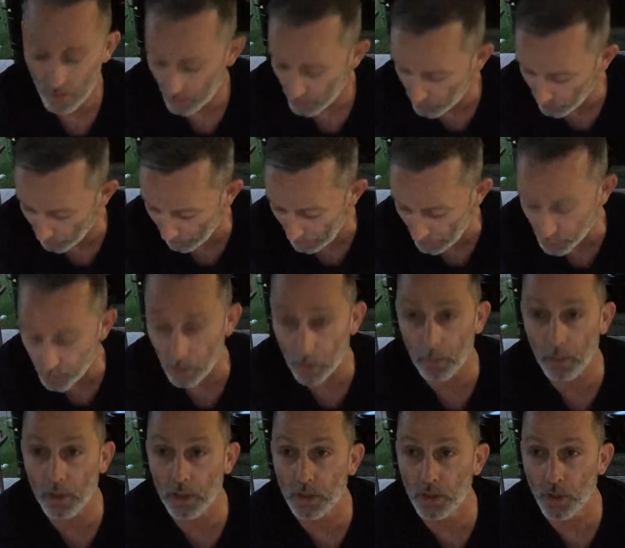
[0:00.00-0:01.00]
So that's what I'm
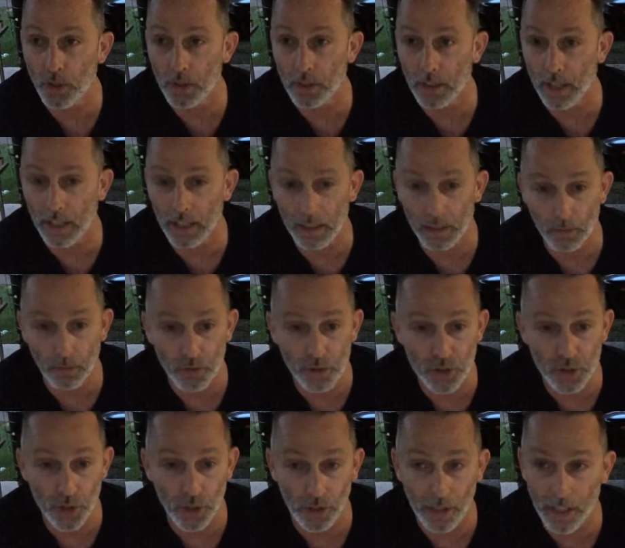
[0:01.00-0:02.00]
going to do tonight. I'm going to
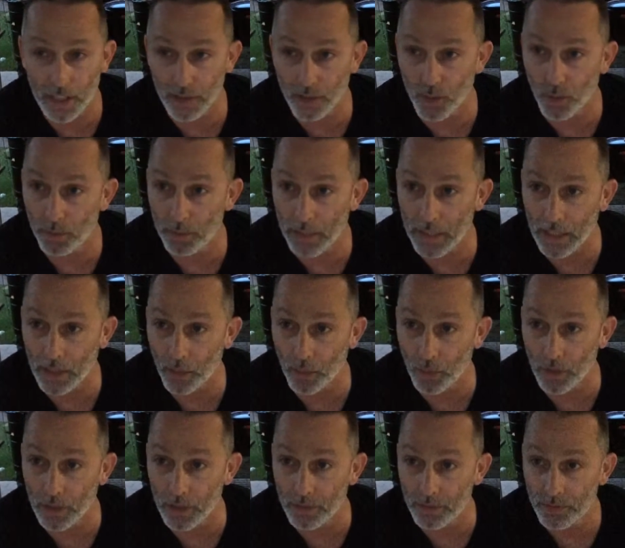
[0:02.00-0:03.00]
show you how to do a bacon
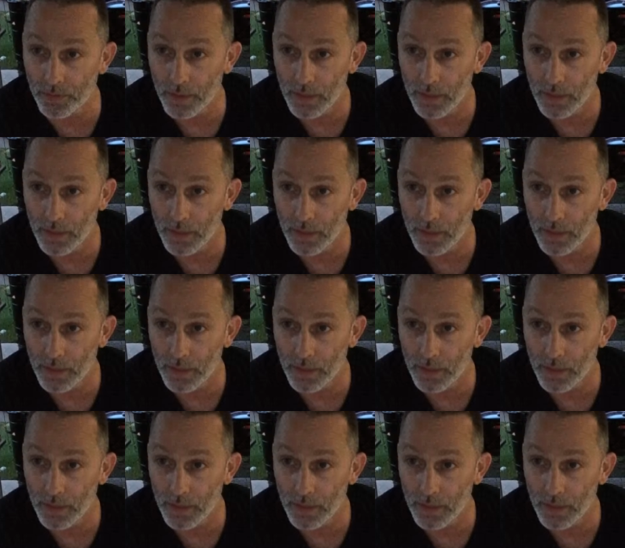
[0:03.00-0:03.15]
weave.